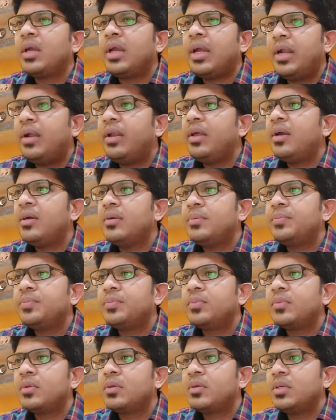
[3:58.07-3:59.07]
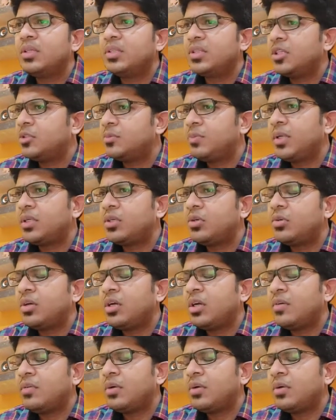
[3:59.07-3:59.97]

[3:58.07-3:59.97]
India is expected to have